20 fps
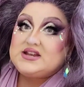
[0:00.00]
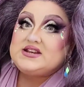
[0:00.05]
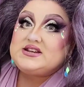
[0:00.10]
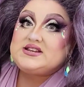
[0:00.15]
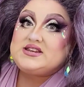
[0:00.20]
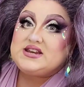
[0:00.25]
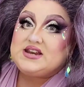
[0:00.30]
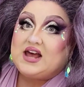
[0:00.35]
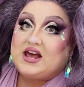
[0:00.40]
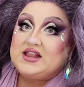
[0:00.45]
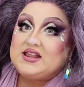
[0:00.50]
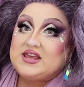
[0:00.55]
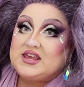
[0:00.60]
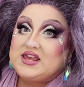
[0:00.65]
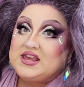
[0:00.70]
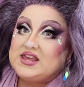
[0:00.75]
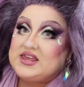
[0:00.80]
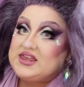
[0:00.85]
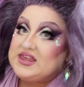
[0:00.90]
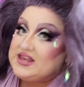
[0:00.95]

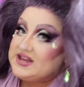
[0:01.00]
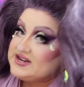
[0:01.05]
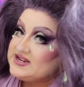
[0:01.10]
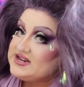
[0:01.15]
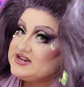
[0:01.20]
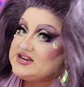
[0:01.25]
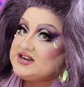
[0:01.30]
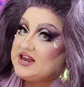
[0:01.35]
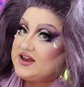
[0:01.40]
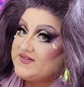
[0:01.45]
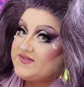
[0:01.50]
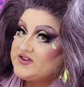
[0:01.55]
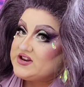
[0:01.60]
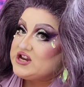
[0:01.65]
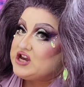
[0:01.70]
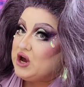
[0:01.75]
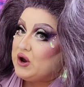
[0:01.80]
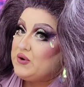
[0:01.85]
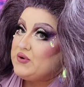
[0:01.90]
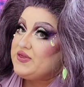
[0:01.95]
Denali, you didn't have to
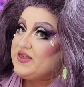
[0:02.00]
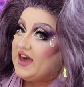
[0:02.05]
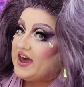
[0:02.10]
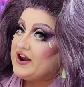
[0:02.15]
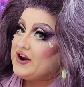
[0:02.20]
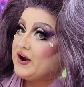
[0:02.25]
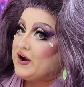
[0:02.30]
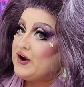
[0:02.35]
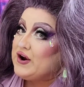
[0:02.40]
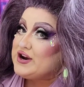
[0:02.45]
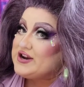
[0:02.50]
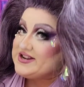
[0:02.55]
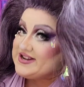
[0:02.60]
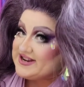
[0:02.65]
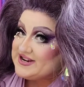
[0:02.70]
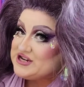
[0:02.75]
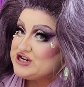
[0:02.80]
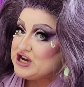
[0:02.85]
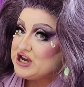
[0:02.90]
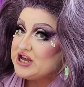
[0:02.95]
go that hard,
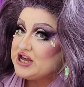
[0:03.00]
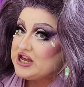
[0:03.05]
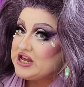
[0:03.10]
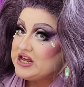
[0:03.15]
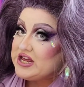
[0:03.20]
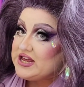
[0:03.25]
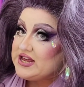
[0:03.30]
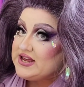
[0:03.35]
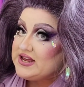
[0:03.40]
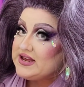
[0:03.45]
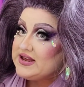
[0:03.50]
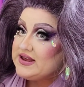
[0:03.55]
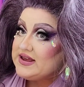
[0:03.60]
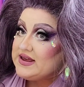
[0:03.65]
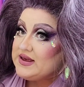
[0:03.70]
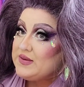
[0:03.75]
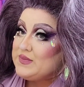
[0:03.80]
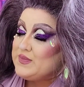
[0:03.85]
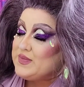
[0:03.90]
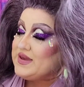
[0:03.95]
did you?
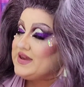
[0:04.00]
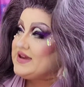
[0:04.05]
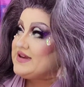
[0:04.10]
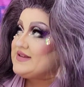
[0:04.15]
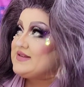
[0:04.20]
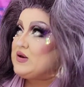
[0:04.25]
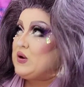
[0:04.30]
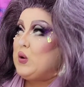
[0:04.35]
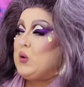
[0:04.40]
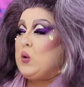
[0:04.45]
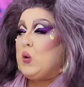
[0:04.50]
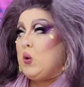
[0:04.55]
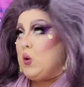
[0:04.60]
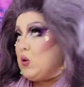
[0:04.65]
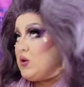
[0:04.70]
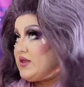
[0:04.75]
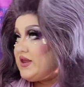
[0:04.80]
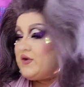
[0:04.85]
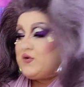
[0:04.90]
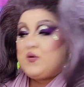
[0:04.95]
Because
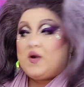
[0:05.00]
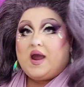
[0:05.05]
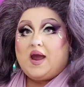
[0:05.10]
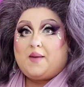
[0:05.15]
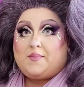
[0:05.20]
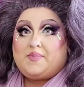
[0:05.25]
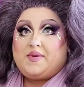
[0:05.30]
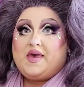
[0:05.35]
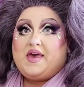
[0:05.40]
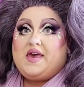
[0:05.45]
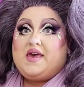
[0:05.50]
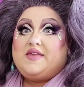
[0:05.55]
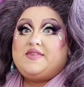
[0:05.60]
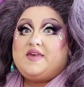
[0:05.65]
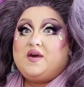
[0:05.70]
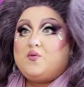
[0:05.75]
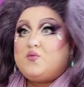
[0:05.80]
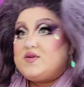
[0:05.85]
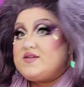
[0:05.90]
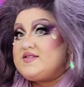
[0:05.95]
holy crap,
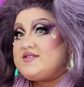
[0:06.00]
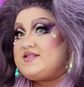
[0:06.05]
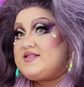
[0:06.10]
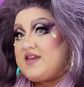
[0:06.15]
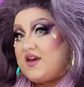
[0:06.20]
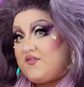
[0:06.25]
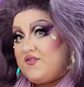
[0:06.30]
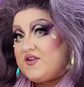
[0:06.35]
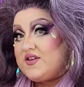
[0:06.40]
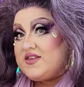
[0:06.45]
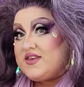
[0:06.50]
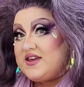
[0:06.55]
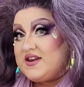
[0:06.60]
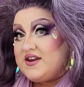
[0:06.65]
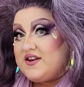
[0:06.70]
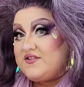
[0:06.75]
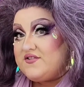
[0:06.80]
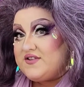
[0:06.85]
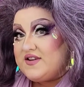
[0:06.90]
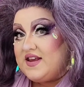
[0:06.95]
that was definitely an
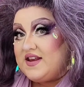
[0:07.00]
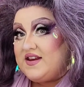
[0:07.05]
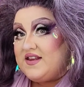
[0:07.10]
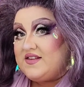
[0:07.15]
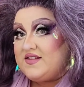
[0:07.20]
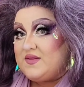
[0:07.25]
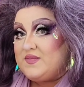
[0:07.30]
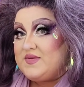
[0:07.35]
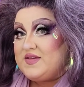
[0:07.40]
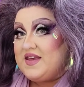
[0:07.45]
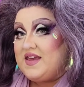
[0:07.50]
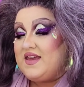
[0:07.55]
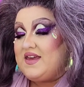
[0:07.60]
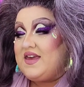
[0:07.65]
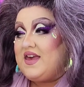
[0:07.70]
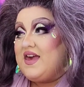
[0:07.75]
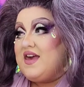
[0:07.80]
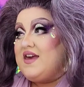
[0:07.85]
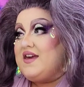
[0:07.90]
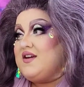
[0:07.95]
entertaining lip sync.
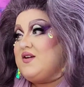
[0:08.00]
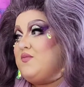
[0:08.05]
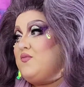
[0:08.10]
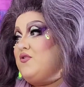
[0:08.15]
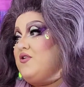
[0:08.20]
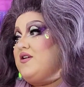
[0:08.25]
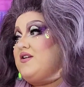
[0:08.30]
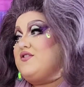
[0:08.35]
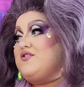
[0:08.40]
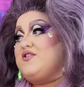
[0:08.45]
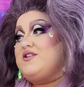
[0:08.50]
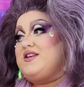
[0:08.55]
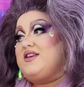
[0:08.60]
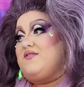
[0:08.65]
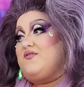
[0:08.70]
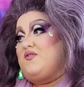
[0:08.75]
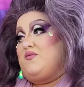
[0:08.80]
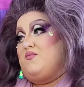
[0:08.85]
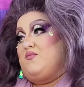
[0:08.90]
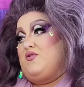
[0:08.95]
Kimora couldn't
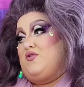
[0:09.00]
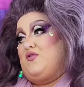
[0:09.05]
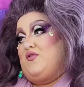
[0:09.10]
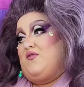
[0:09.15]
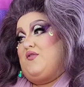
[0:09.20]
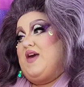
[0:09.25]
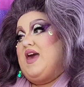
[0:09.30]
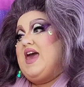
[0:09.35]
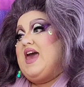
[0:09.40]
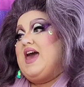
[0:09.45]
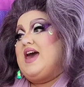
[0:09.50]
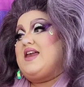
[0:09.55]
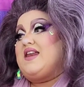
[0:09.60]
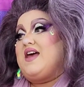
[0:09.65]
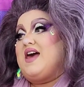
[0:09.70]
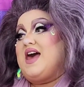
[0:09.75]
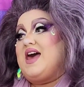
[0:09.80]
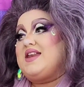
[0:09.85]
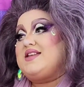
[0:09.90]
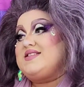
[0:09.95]
even move. And
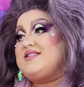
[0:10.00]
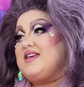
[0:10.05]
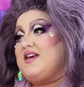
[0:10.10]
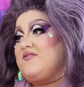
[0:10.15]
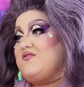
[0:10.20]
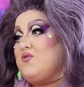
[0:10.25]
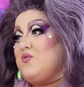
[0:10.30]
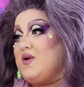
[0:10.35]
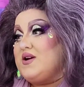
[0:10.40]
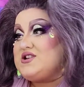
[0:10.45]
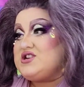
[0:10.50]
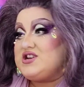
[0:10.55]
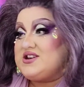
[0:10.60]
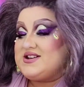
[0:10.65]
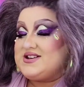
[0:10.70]
honestly, after watching